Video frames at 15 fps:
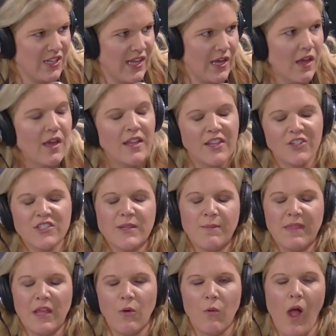it. Like, there's
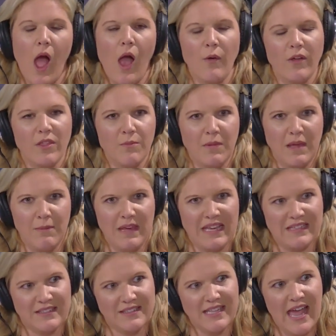something wrong with me
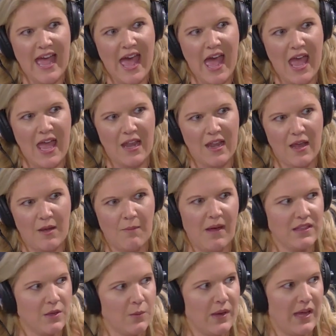being sad
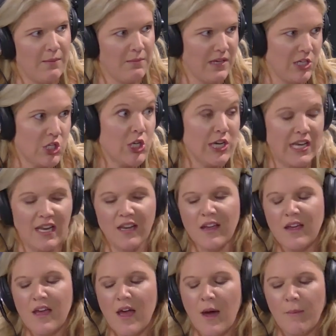about the way I'm being treated.
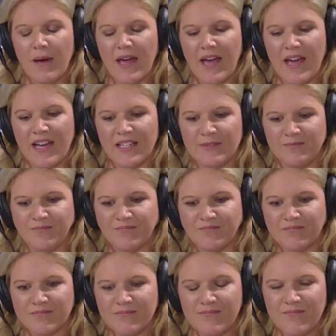But um,
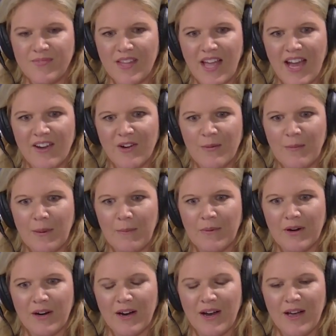I
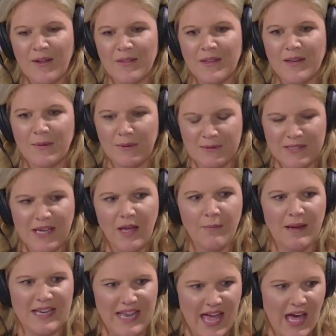remember uh, that I would tell
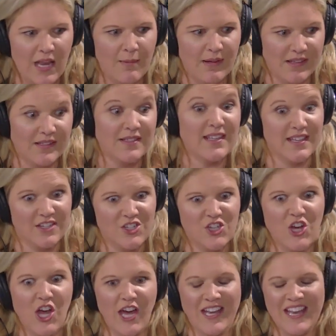my dad about this kid,
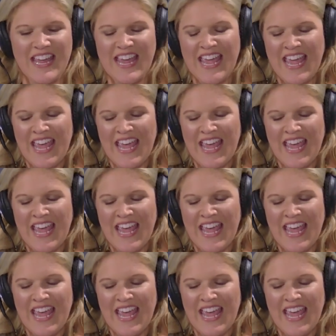Sean,